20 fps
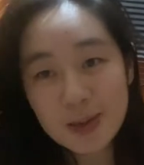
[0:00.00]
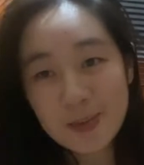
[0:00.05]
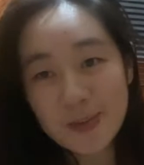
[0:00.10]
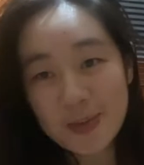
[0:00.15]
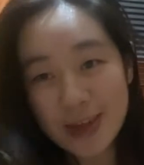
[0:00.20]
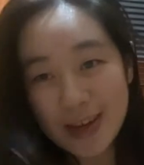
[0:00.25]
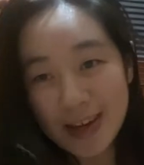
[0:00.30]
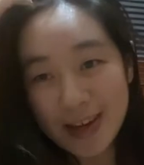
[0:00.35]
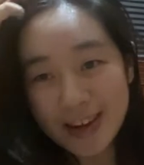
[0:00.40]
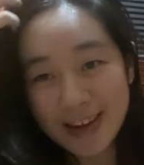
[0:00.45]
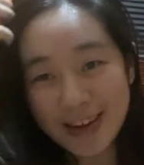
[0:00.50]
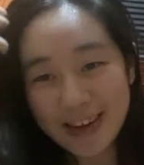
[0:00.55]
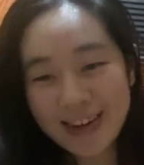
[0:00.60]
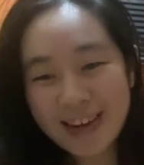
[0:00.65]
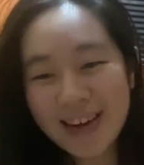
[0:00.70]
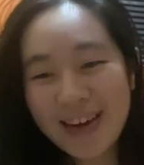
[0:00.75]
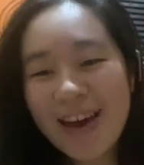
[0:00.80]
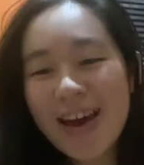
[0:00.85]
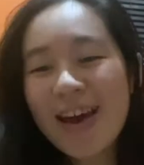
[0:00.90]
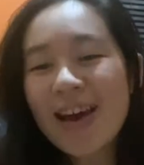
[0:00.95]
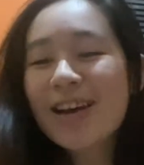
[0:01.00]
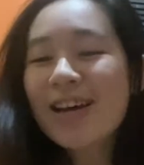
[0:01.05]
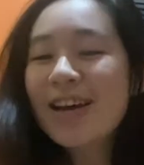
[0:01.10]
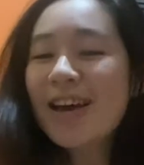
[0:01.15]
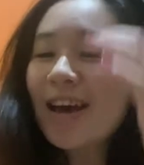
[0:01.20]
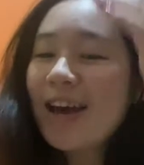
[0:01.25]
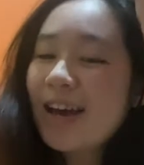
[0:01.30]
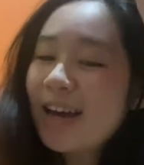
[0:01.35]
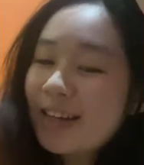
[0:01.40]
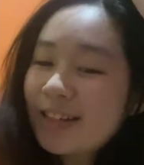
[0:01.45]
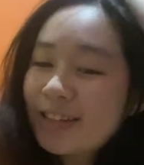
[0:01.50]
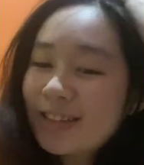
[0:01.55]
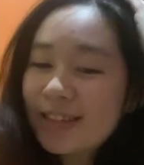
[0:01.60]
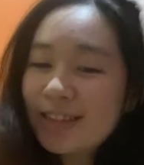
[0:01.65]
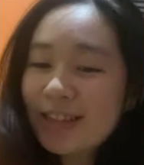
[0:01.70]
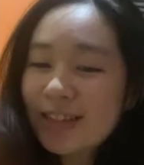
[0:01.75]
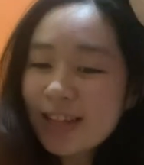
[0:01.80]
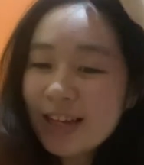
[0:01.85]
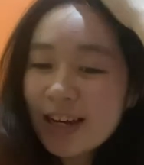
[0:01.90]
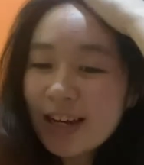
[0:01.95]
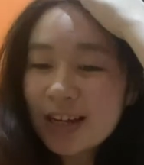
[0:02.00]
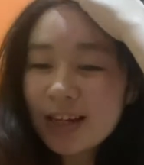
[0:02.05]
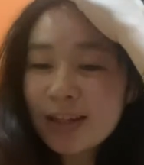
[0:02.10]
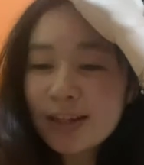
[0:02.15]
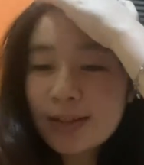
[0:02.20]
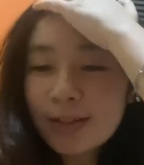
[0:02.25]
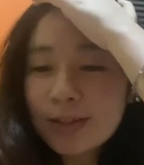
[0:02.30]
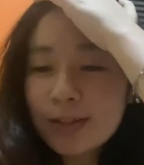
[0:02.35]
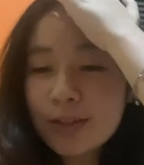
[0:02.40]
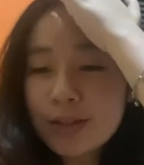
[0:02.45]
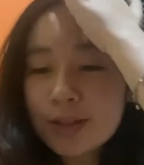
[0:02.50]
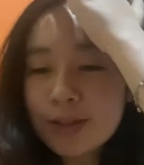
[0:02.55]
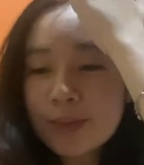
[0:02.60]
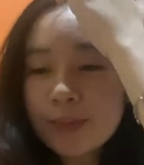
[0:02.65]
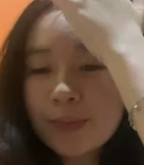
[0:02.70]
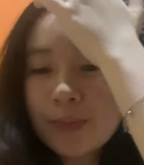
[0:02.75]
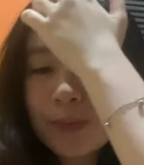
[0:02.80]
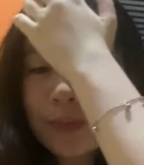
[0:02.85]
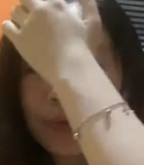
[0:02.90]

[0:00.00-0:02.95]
something and yeah because